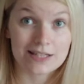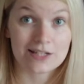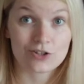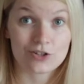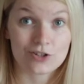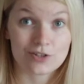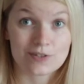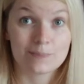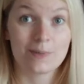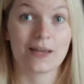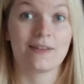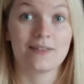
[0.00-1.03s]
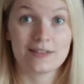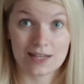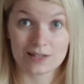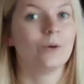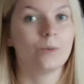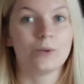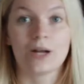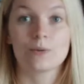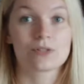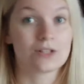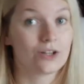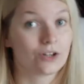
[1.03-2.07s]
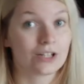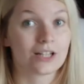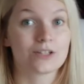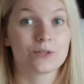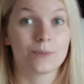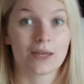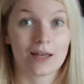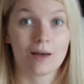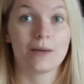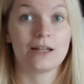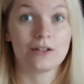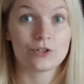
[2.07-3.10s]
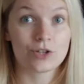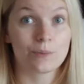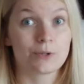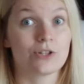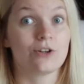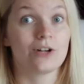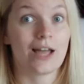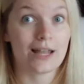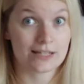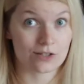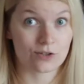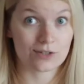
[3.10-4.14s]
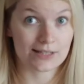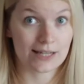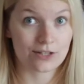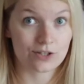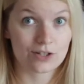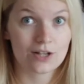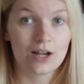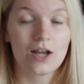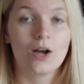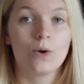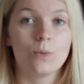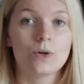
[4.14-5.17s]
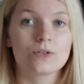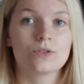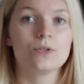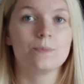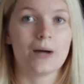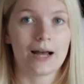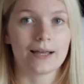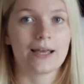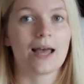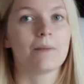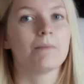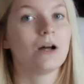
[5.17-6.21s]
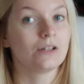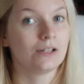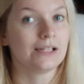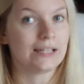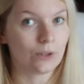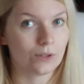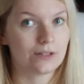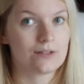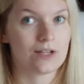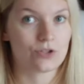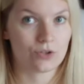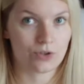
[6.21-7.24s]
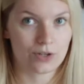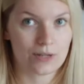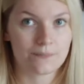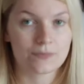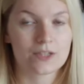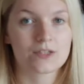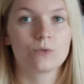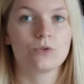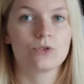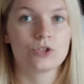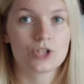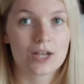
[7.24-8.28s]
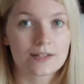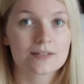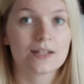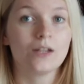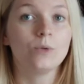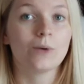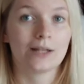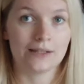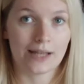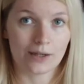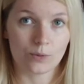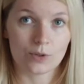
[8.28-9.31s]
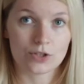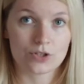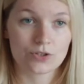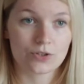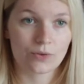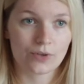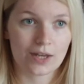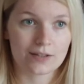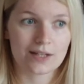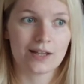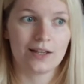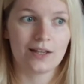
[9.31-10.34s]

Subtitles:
teachers back in the days when I was learning to become an interpreter and a translator, was to buy a monolingual dictionary. So just in one language, so that